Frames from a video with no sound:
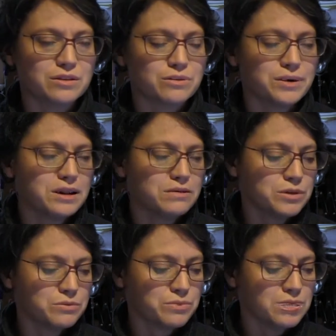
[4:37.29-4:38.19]
The way that
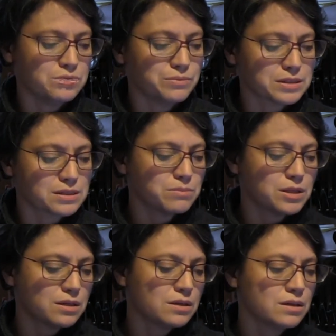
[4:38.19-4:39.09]
we read, when
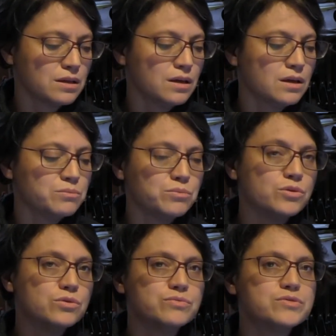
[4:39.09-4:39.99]
something
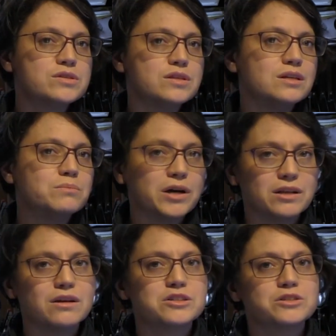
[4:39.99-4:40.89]
moves in a
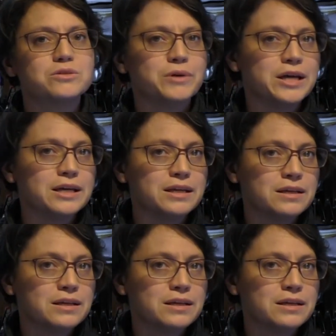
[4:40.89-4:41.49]
biological way,